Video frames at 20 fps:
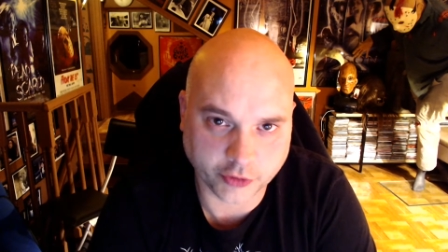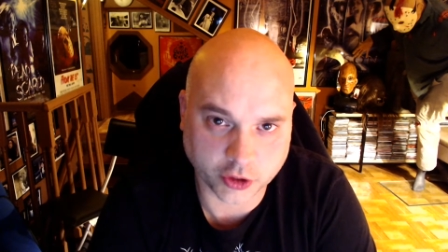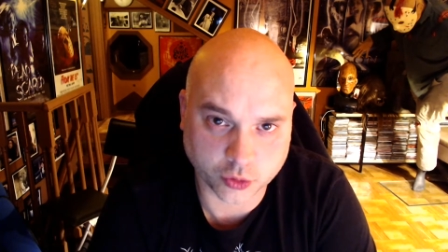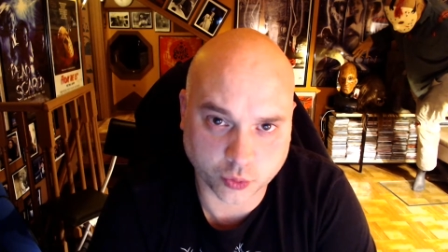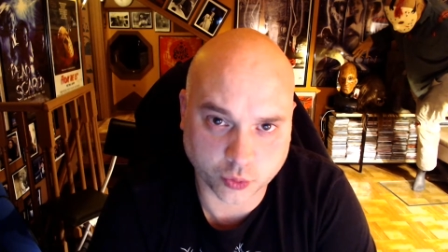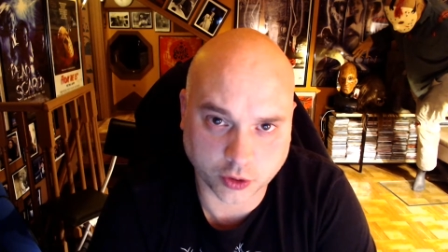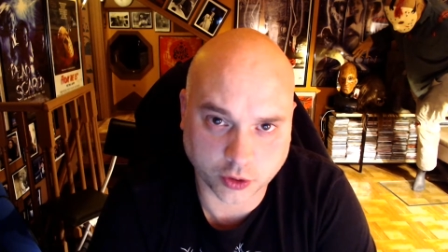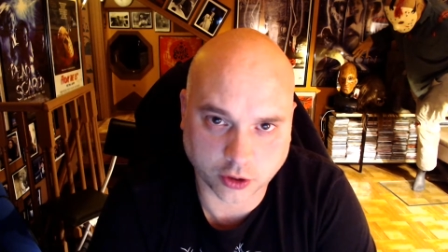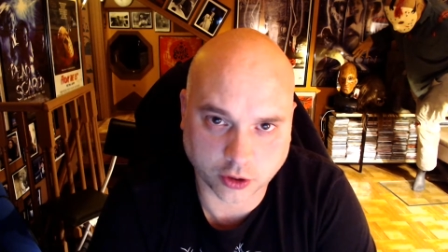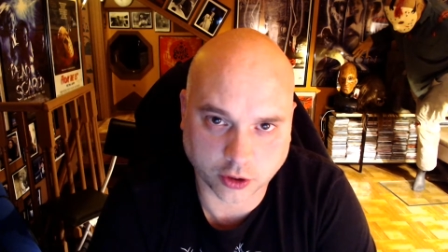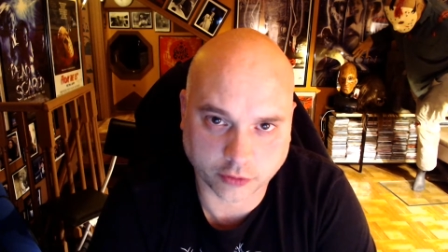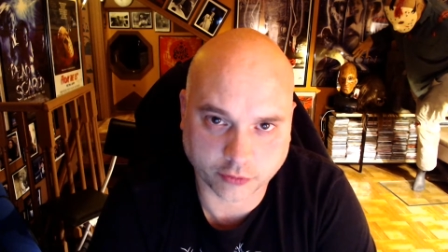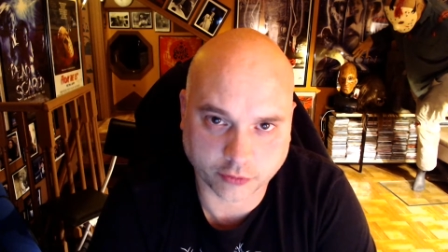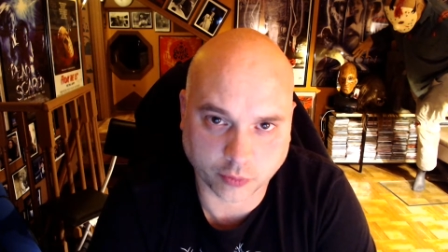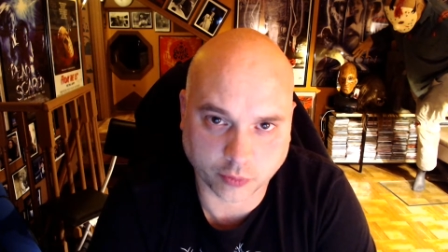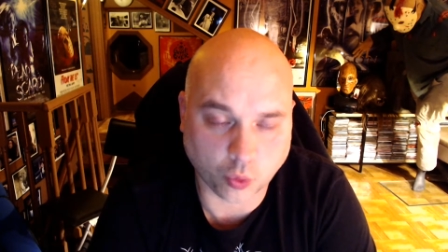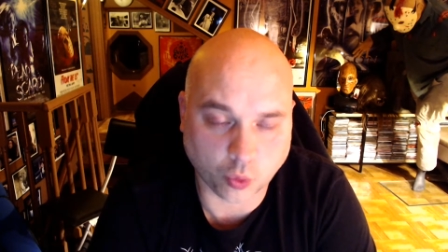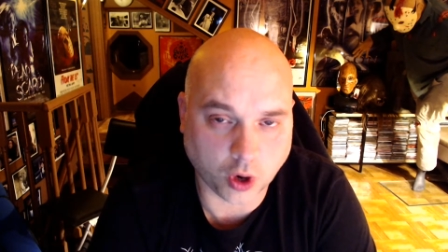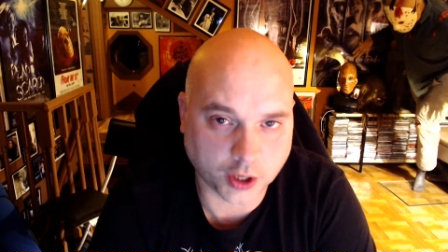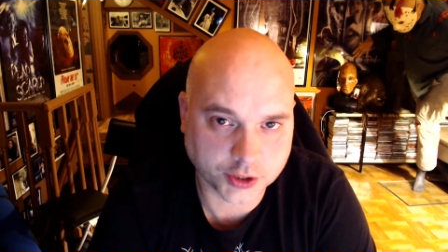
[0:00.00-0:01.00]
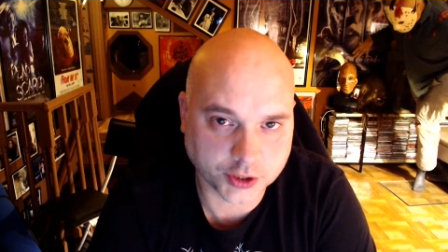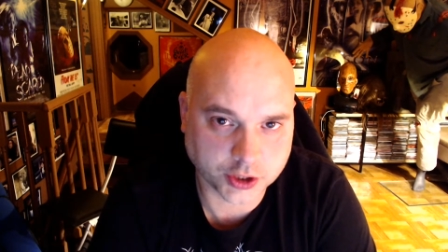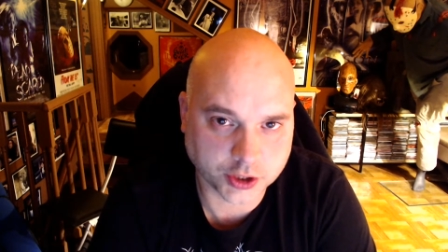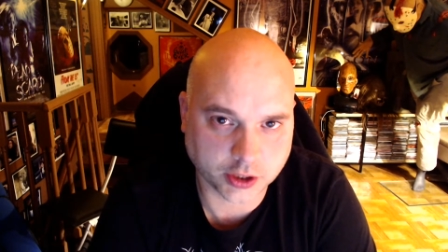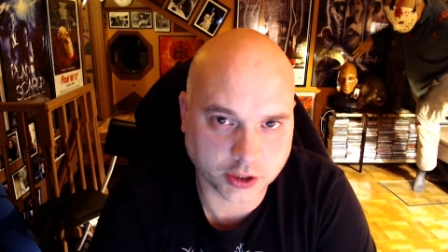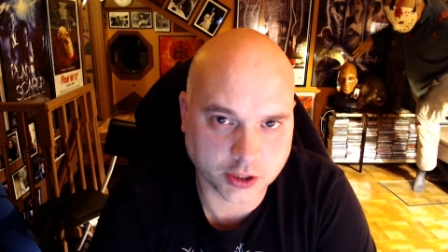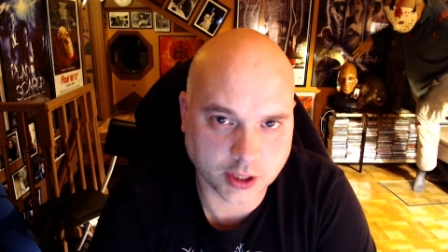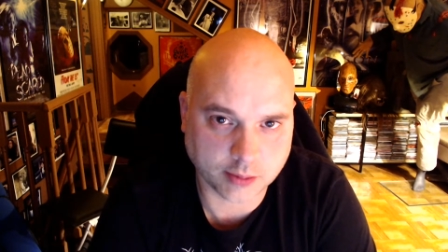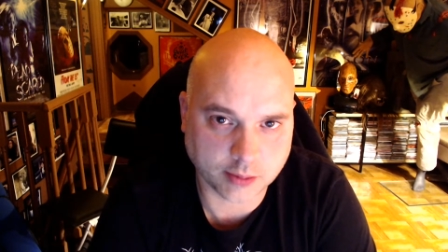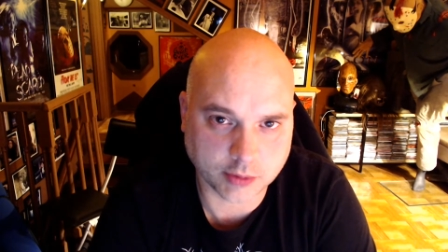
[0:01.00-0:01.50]
we learned from watching
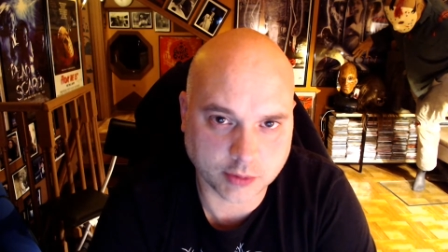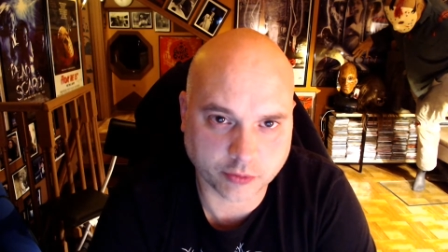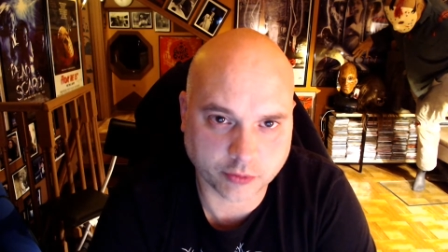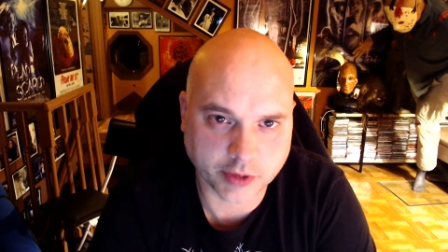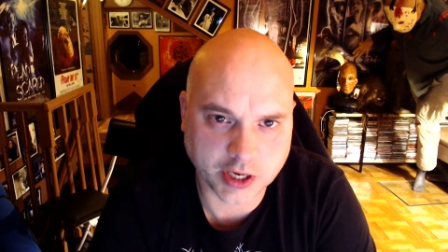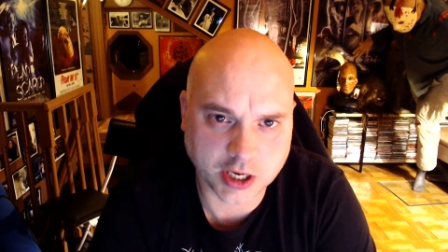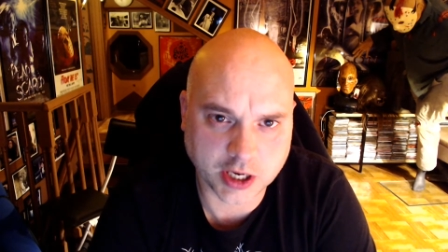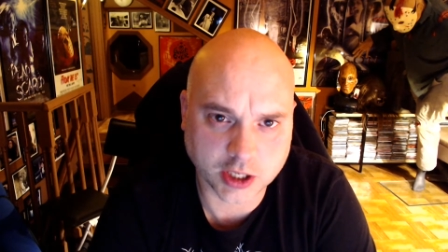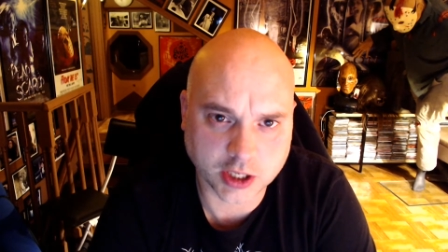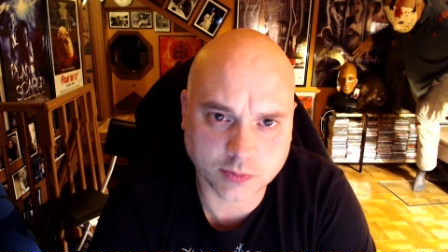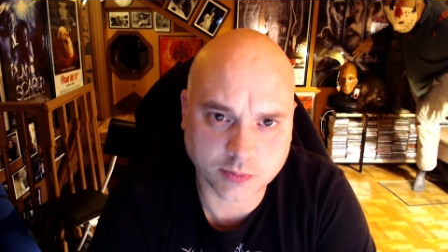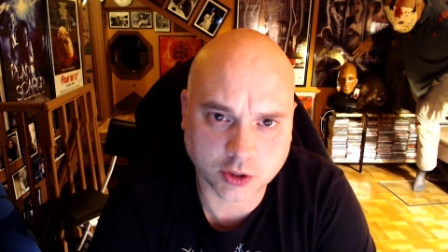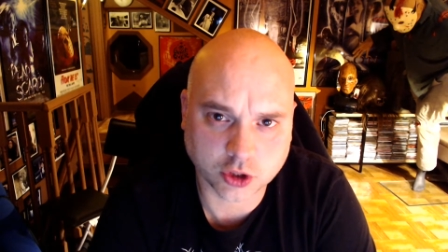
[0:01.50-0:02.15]
them and reading as much